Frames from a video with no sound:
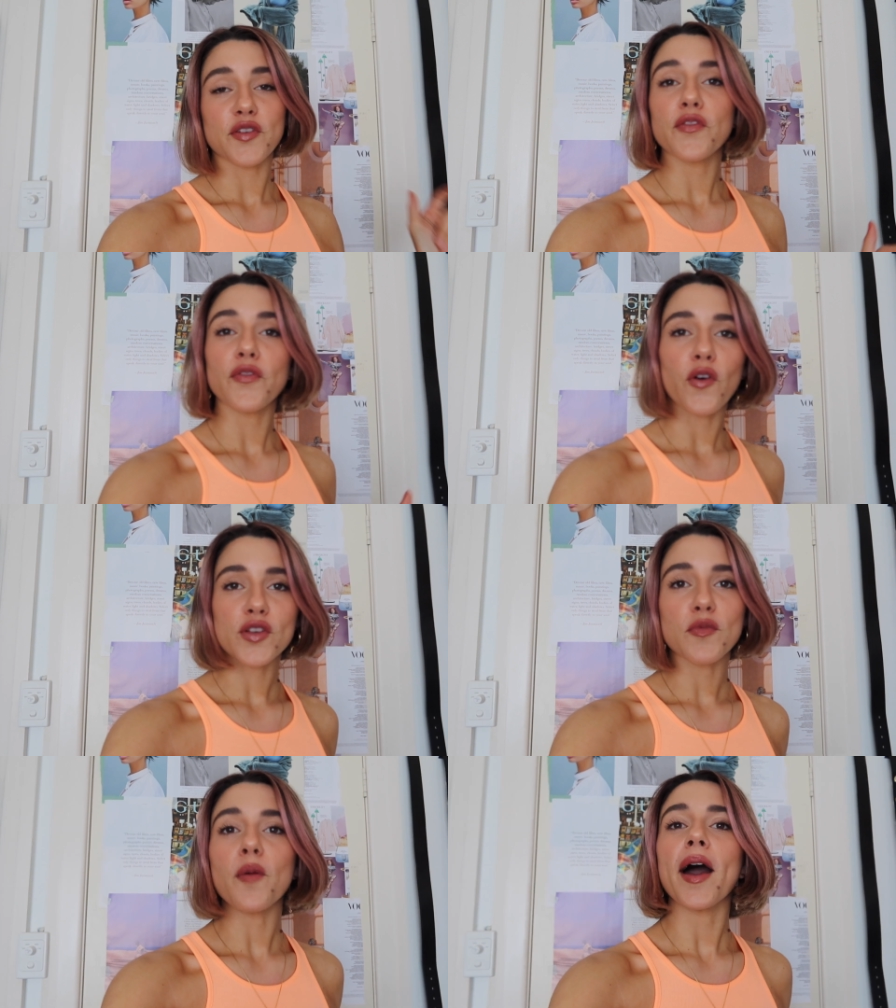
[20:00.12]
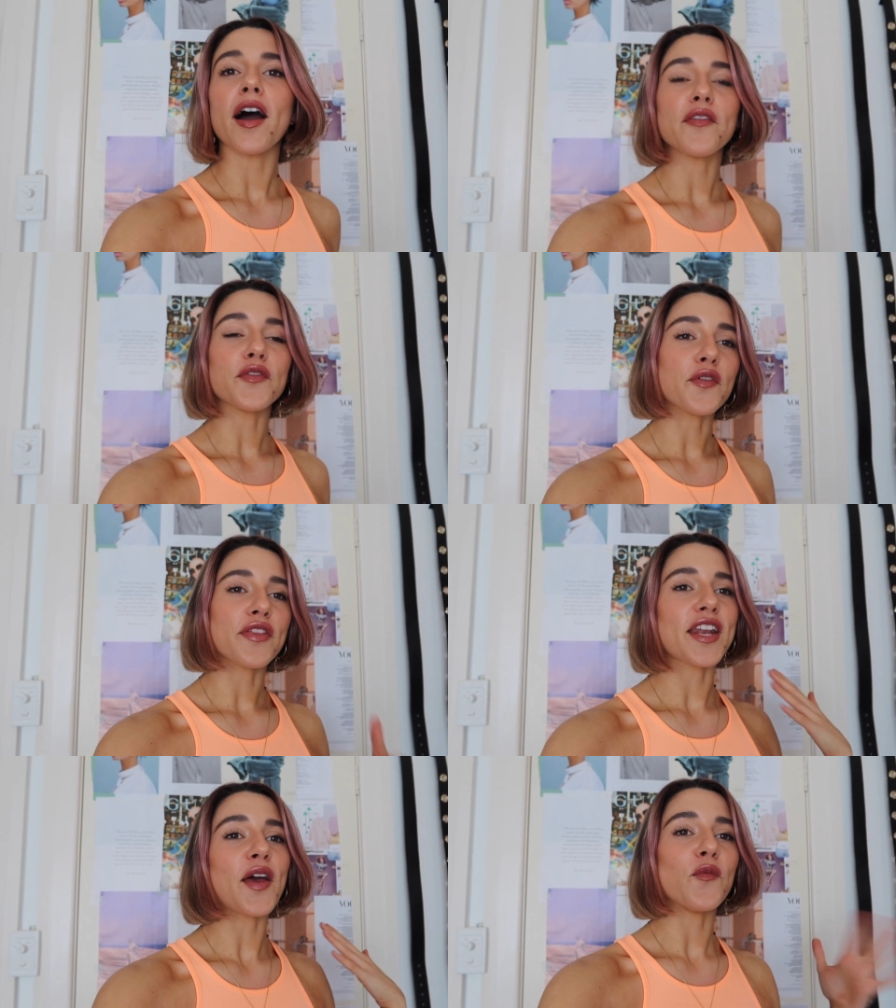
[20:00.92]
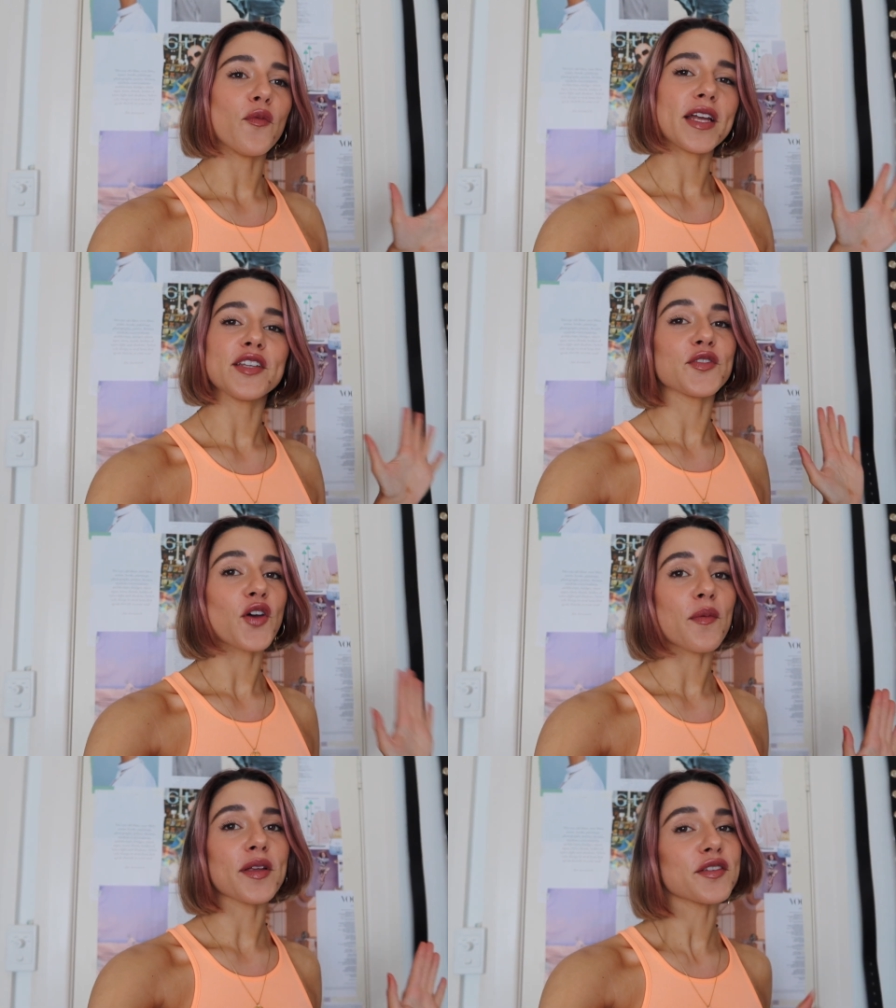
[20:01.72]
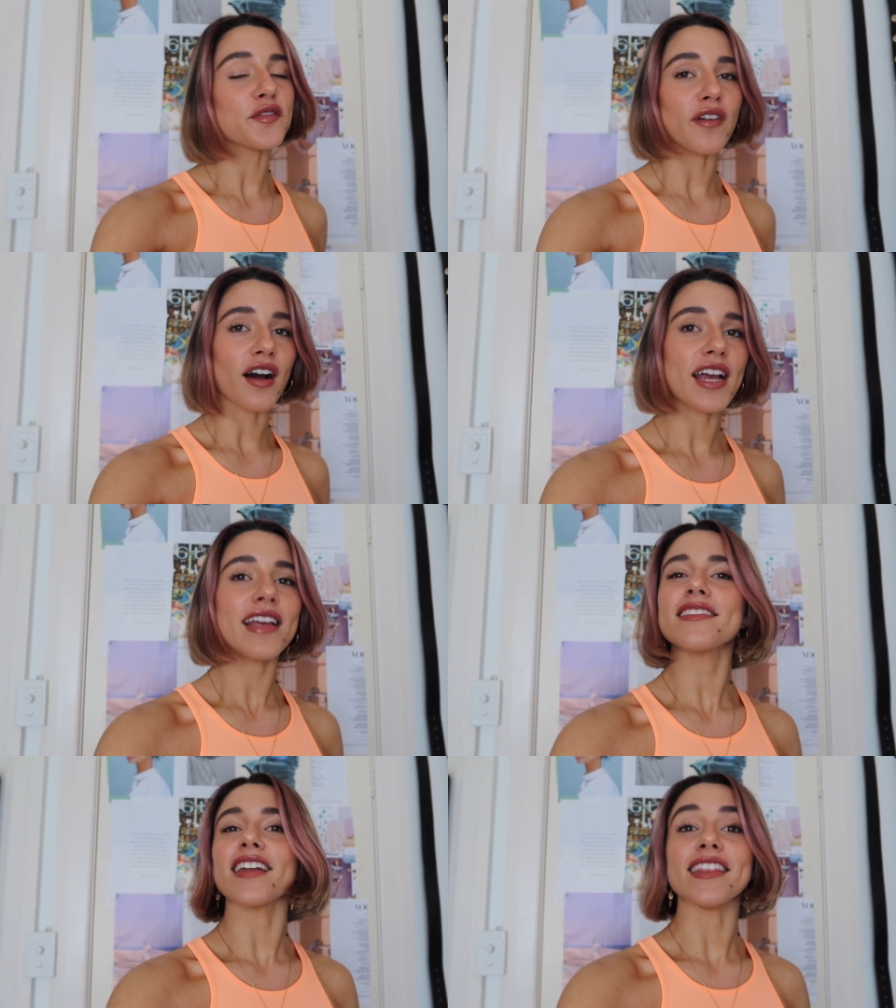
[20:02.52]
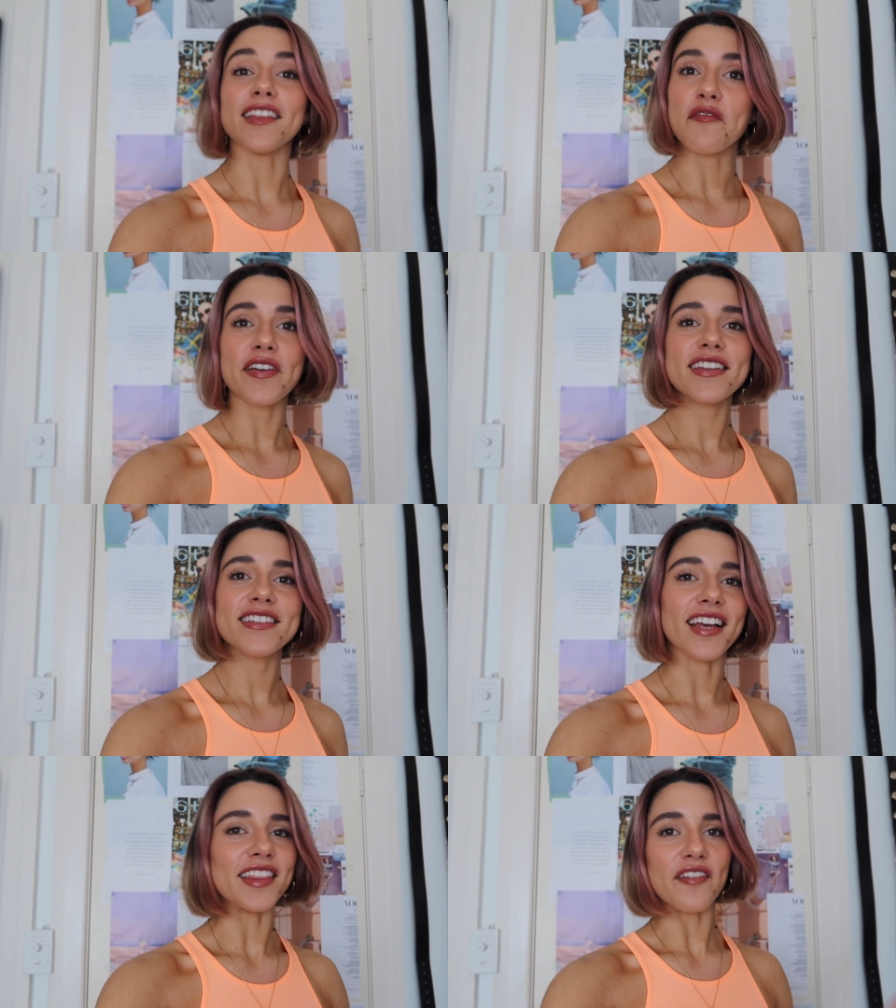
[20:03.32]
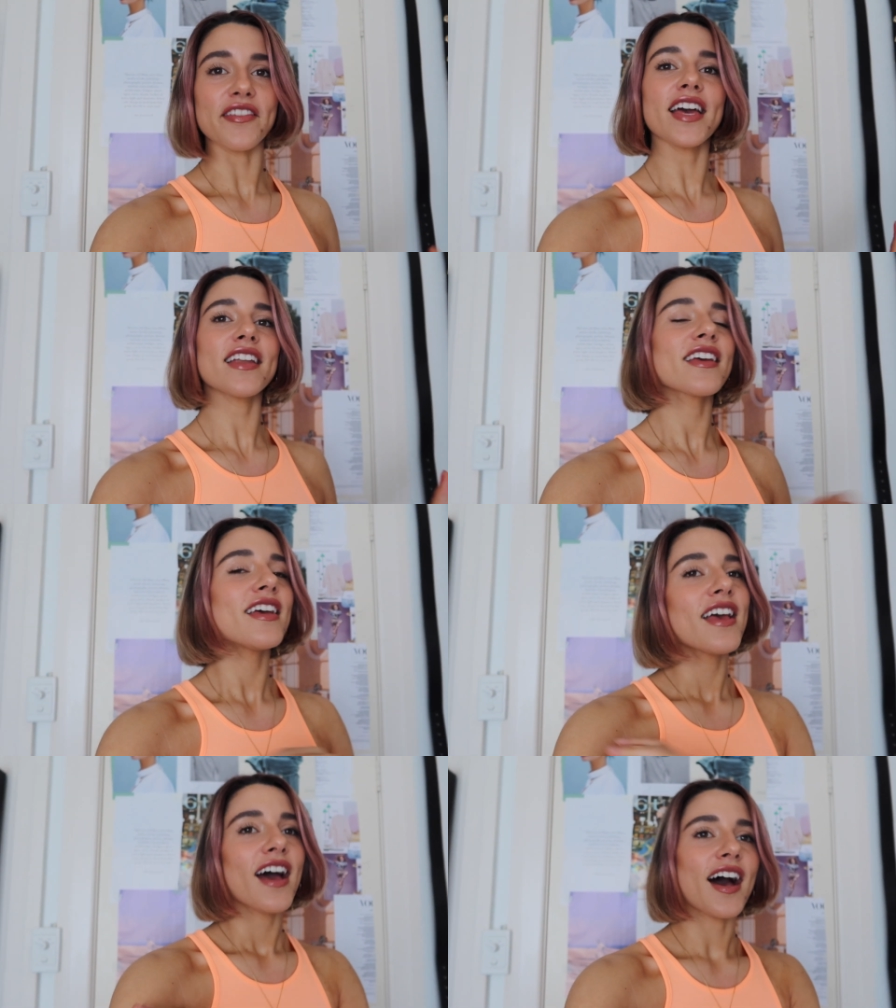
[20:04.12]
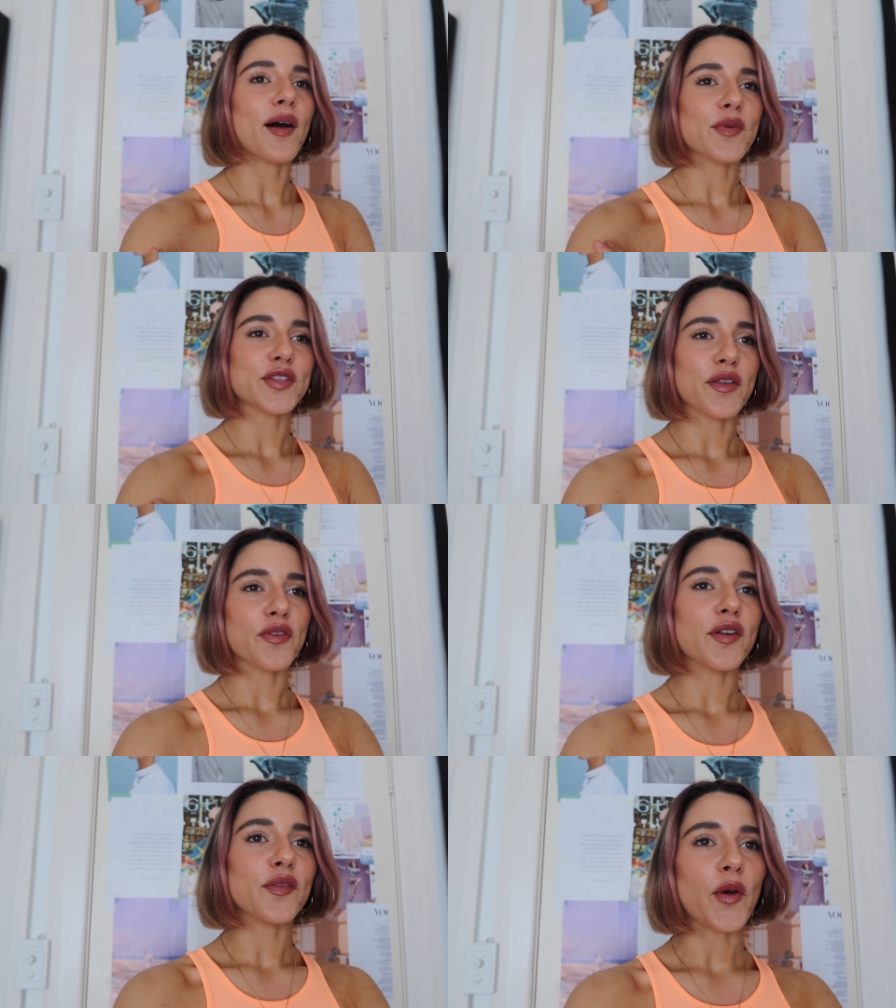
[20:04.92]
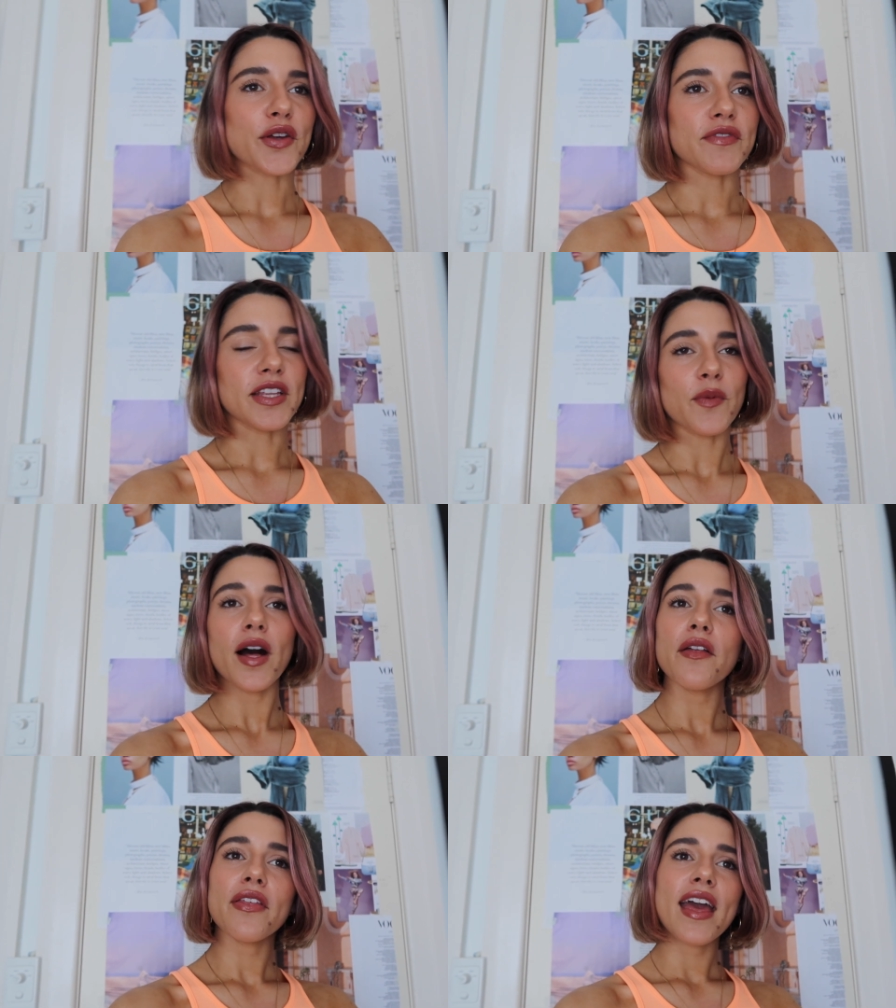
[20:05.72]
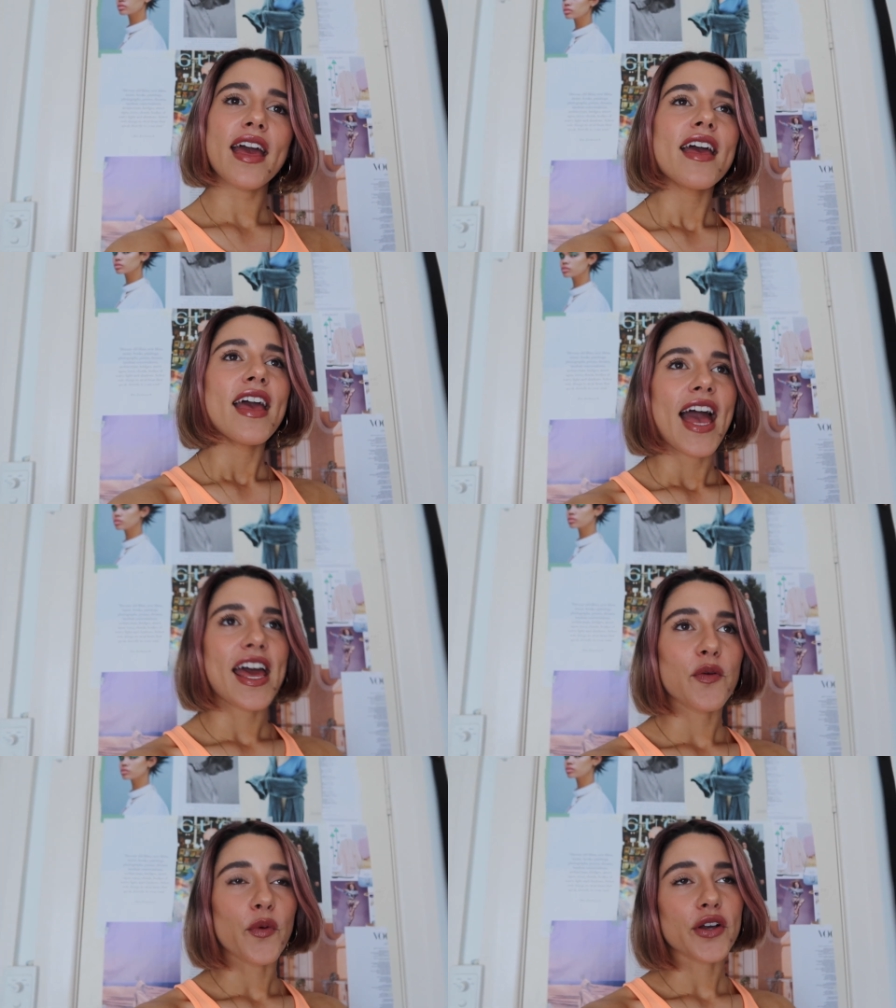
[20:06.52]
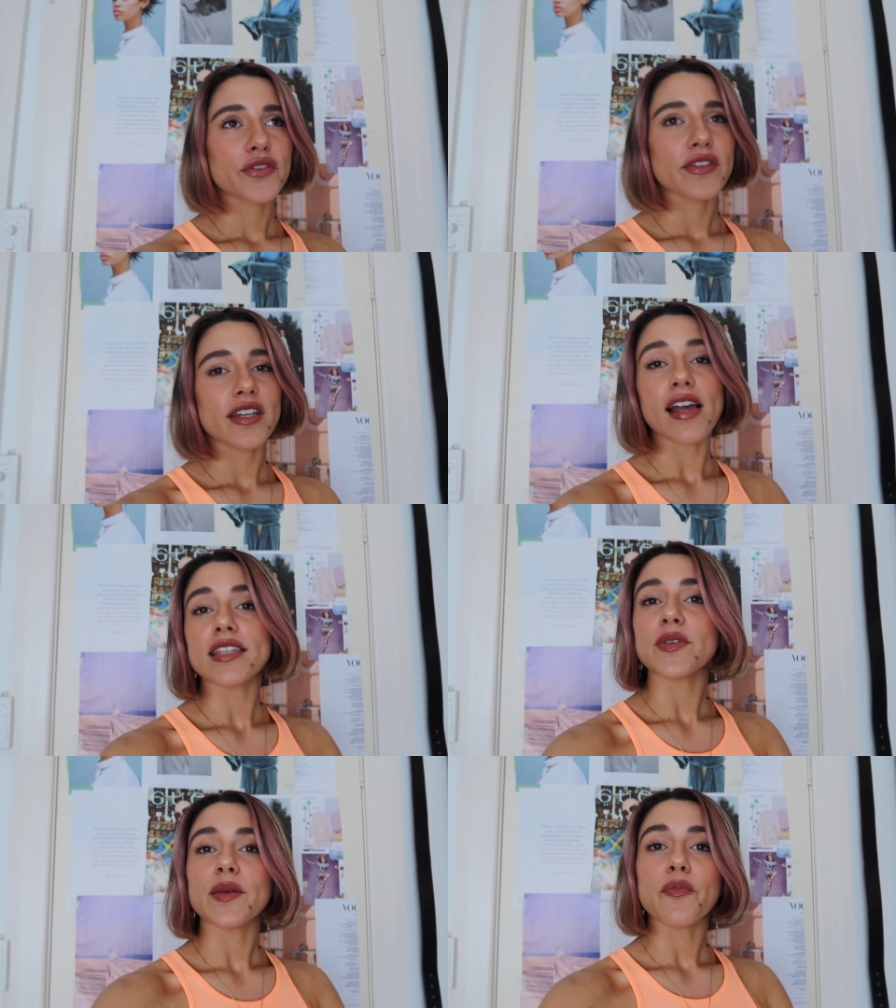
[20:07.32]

no force more powerful than a woman determined to rise." I love it. I love that. So I thought it worked really well there, and it works really nicely with the